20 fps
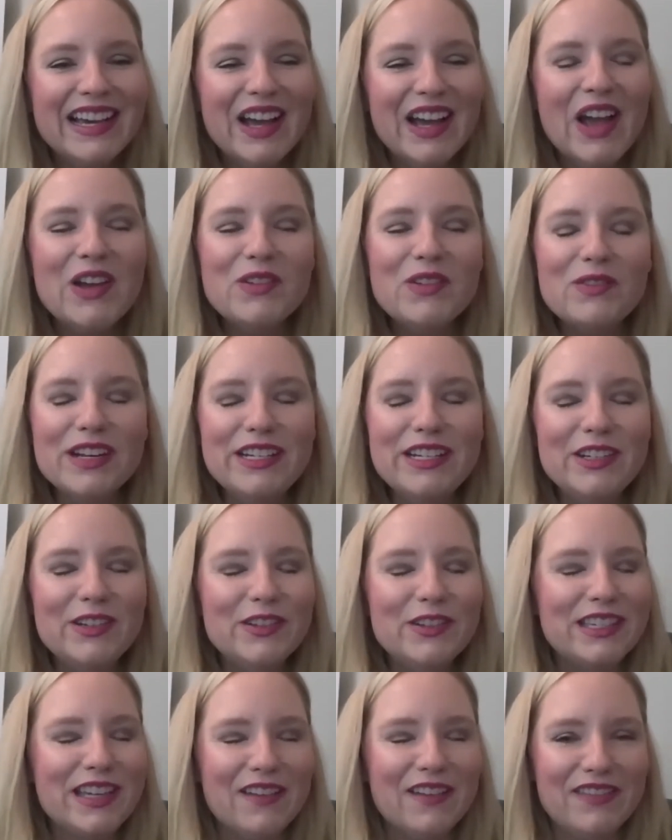
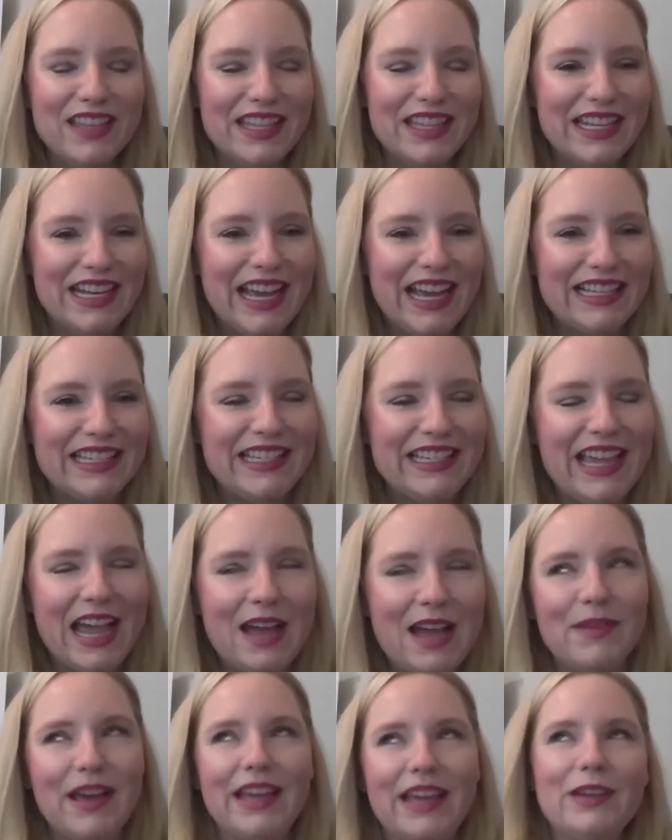redo something the next day,
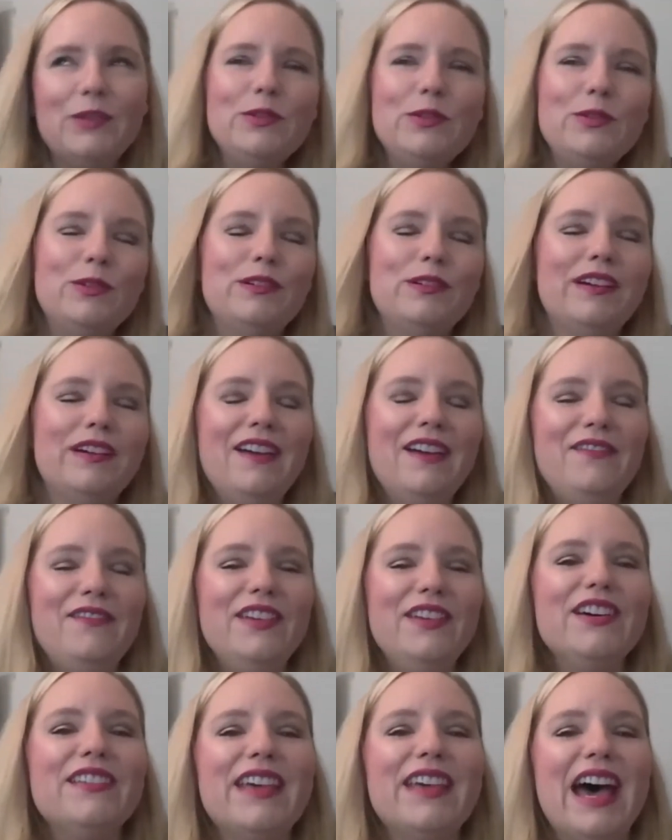I'm like, ooh, I
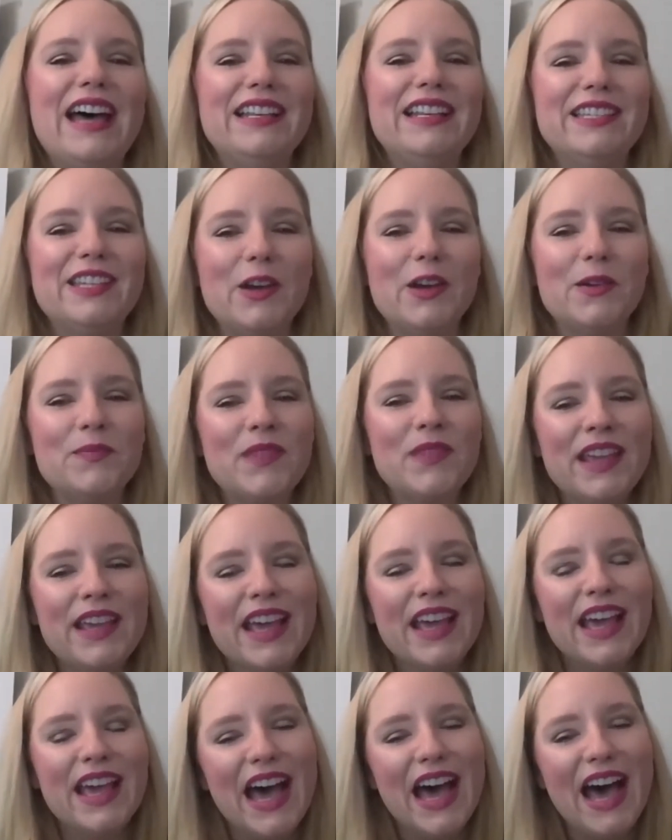feel that. So
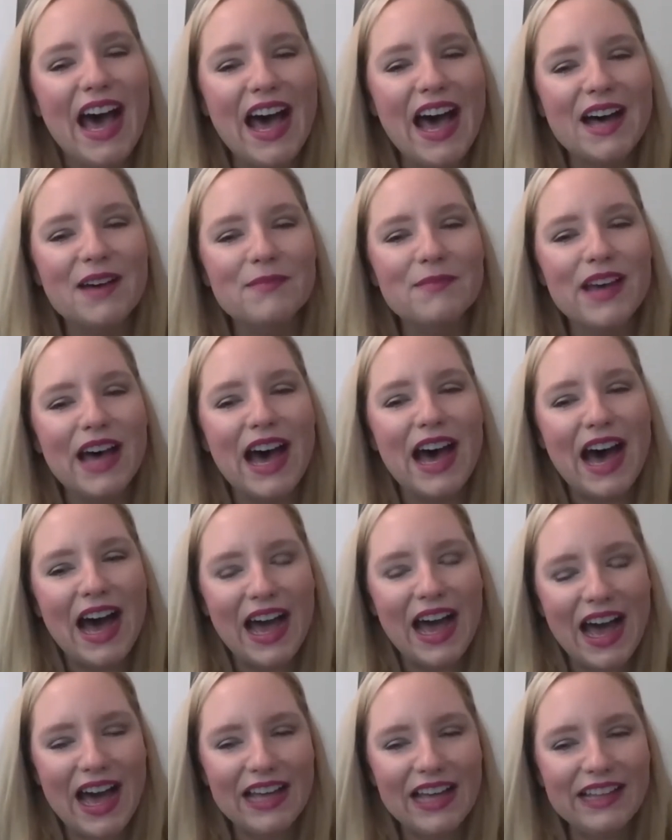
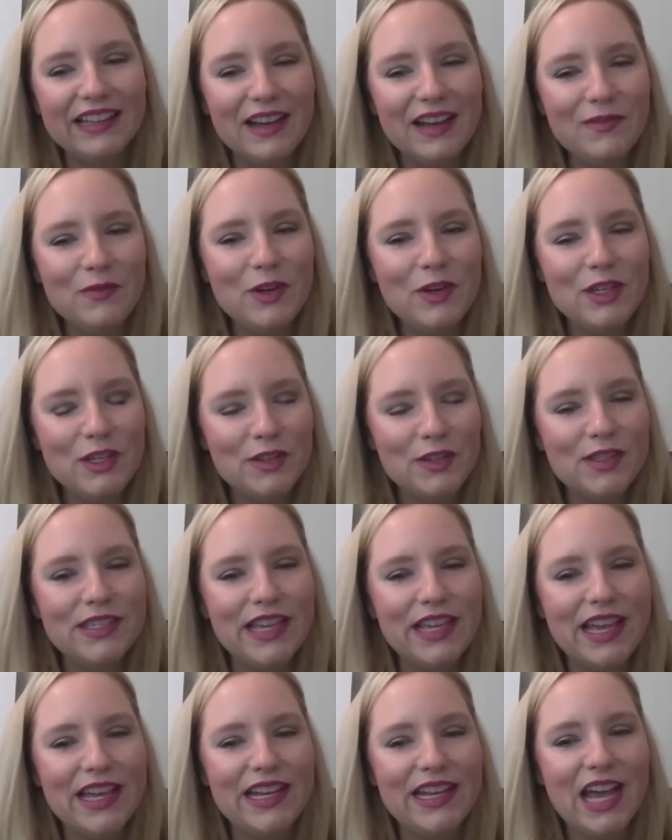I love what you
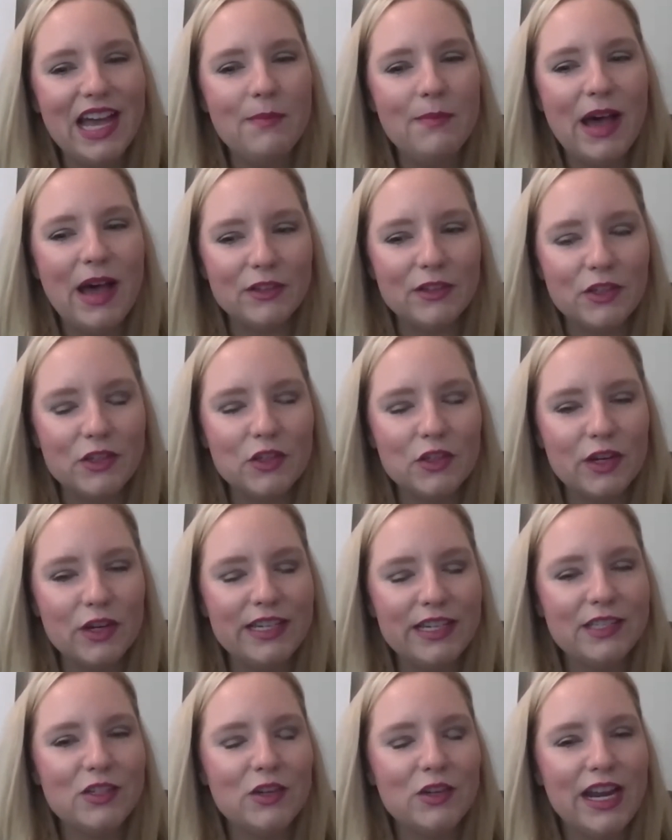said about
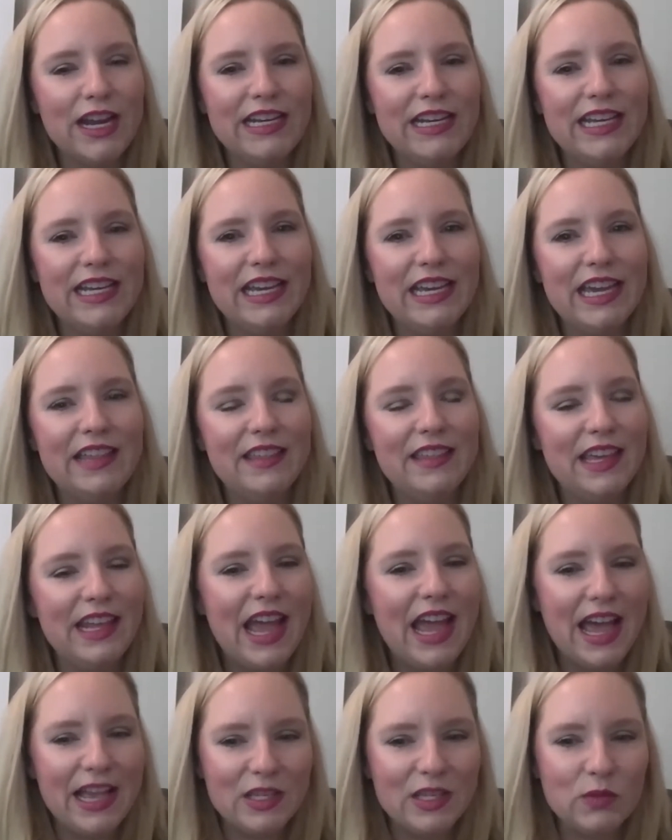strength training, and that
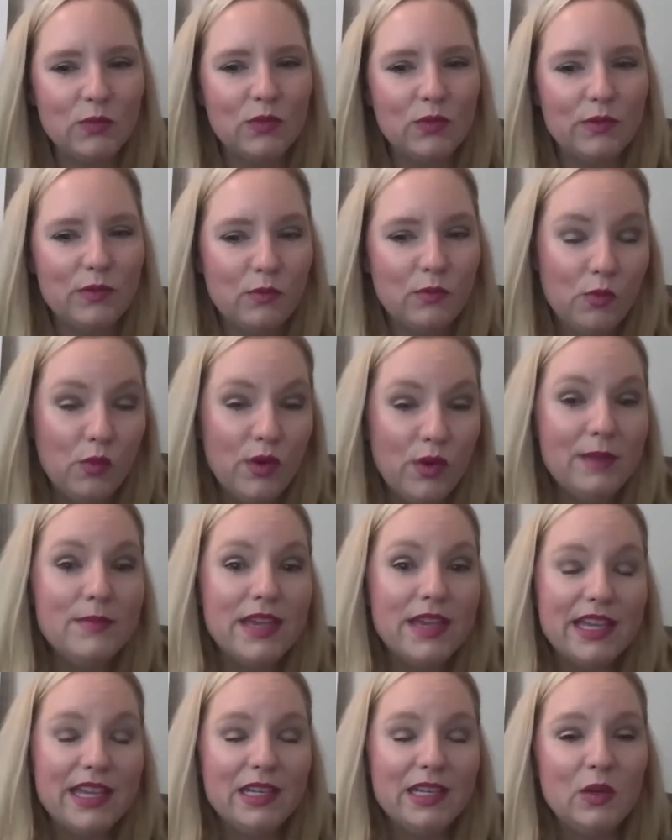as
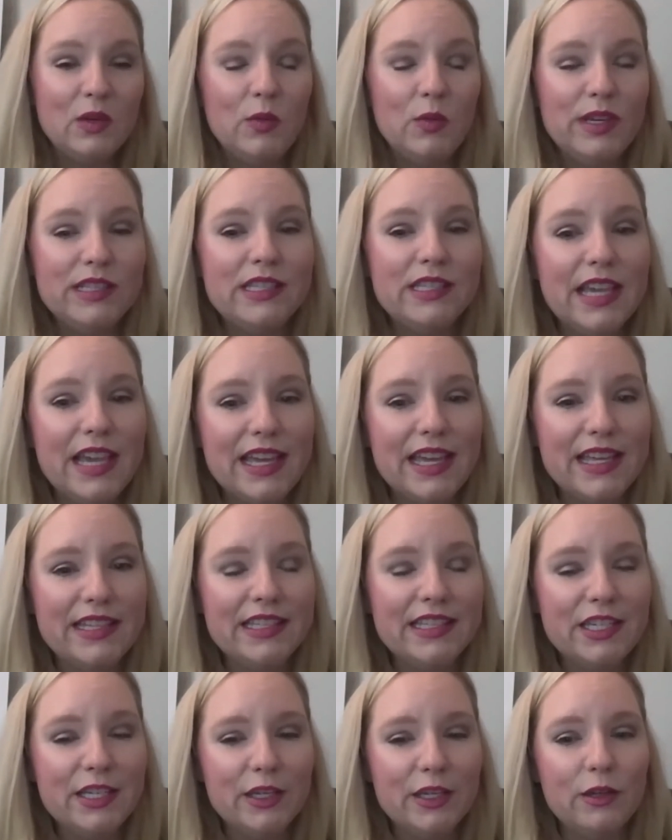women, we
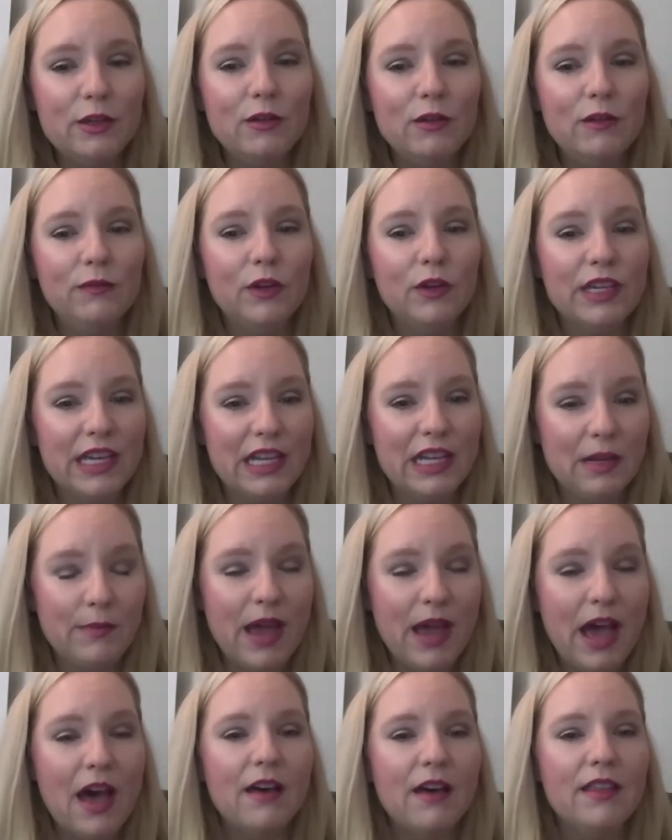tend to forget
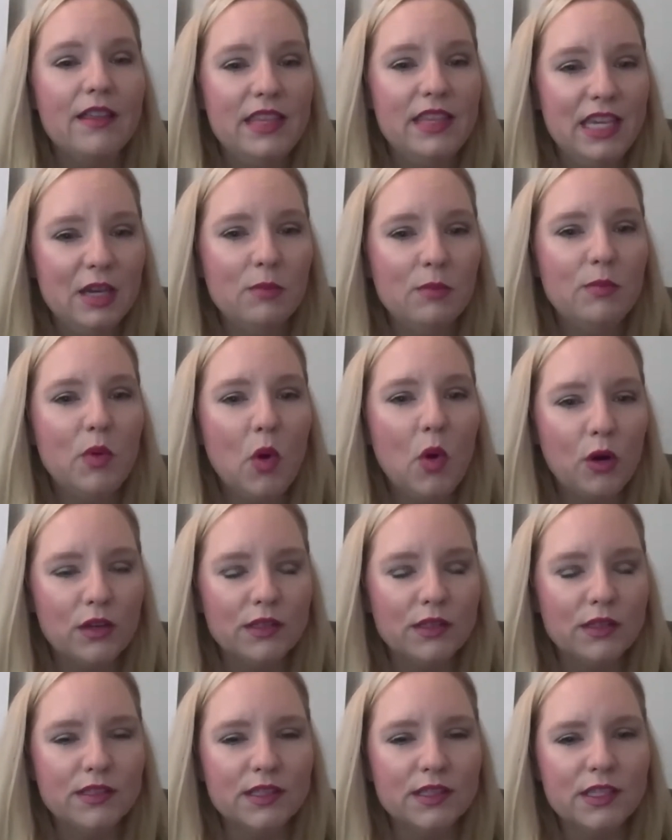about the
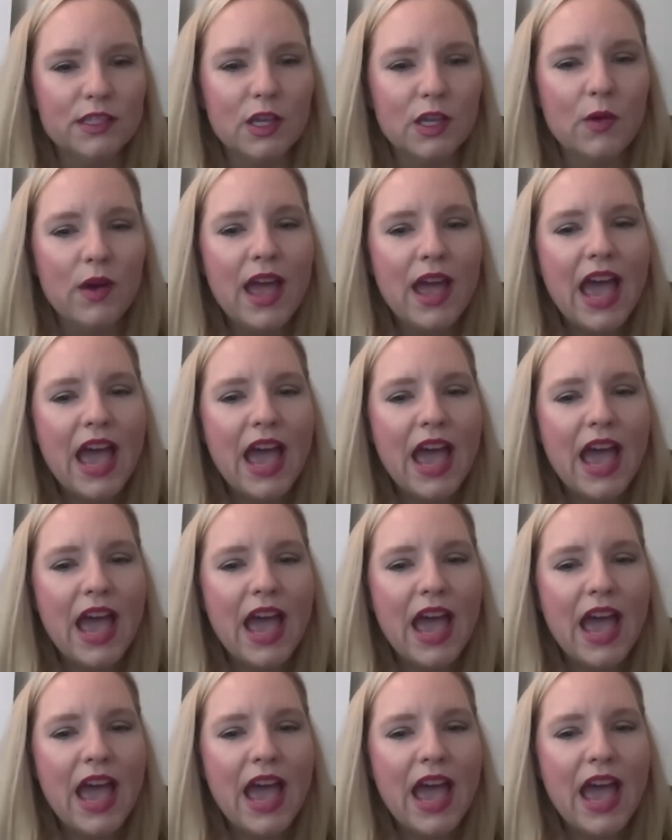importance. So